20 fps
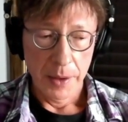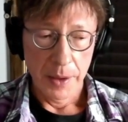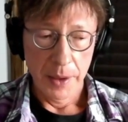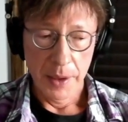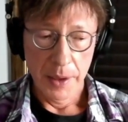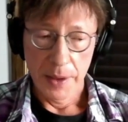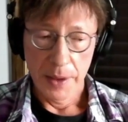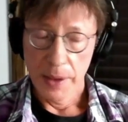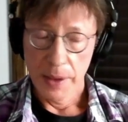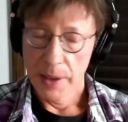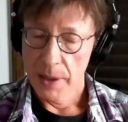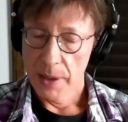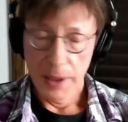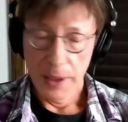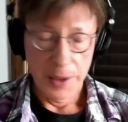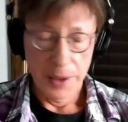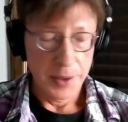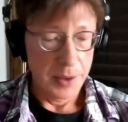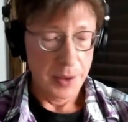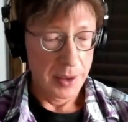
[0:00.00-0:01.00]
it,
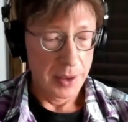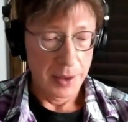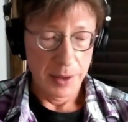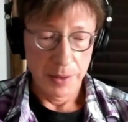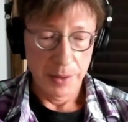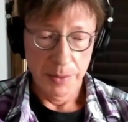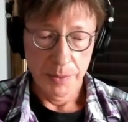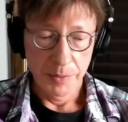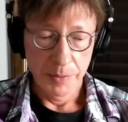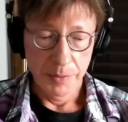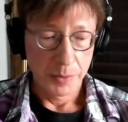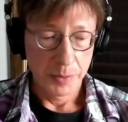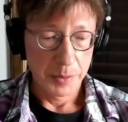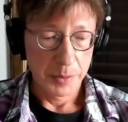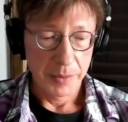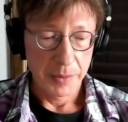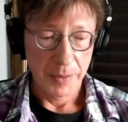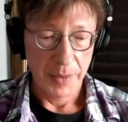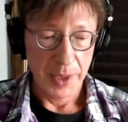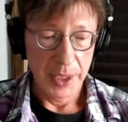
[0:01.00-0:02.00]
it's all
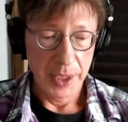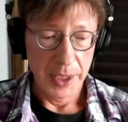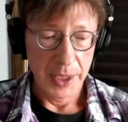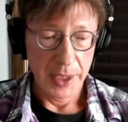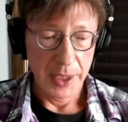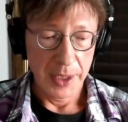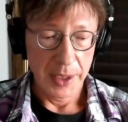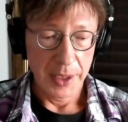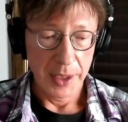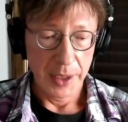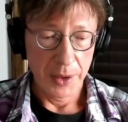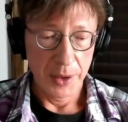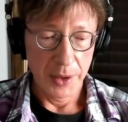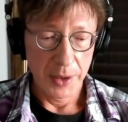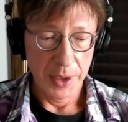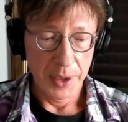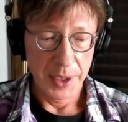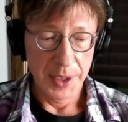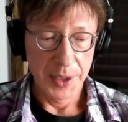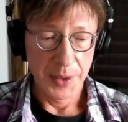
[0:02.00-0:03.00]
it, it
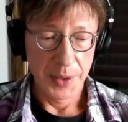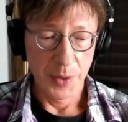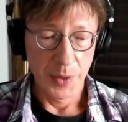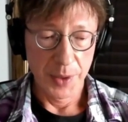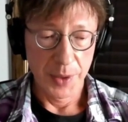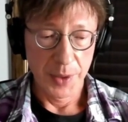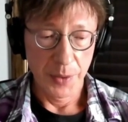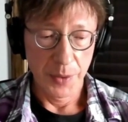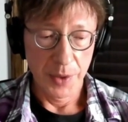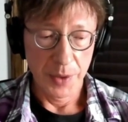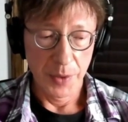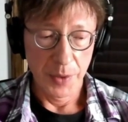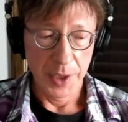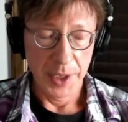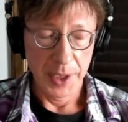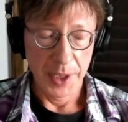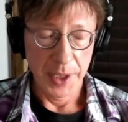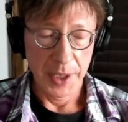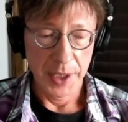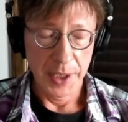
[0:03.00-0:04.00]
all is what, what
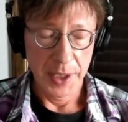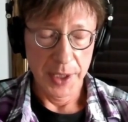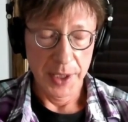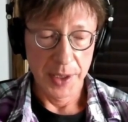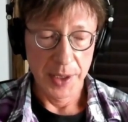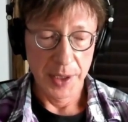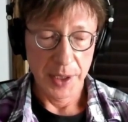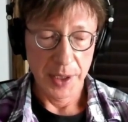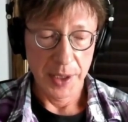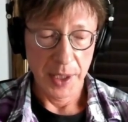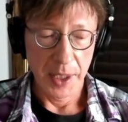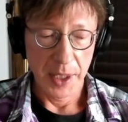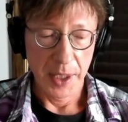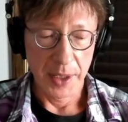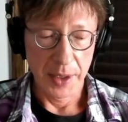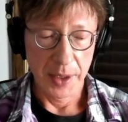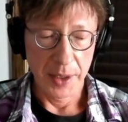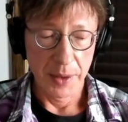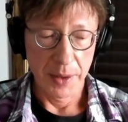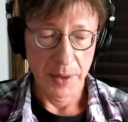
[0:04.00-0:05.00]
what it is,
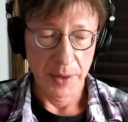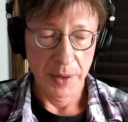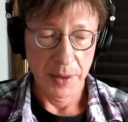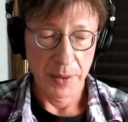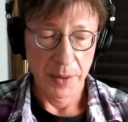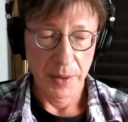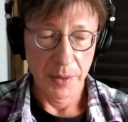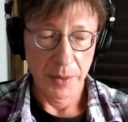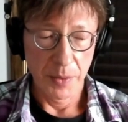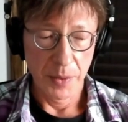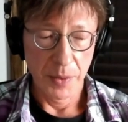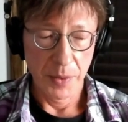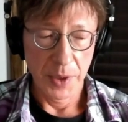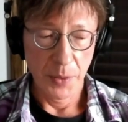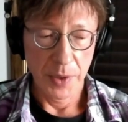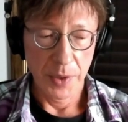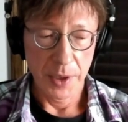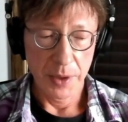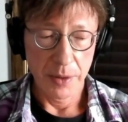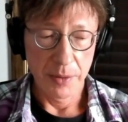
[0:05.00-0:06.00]
and we
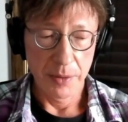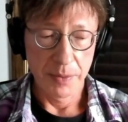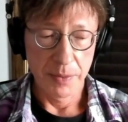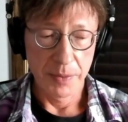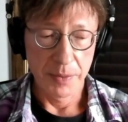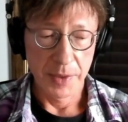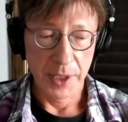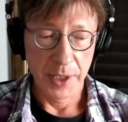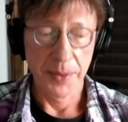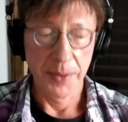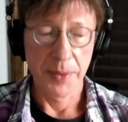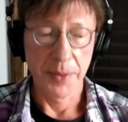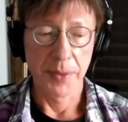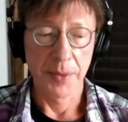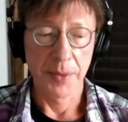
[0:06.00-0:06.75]
will get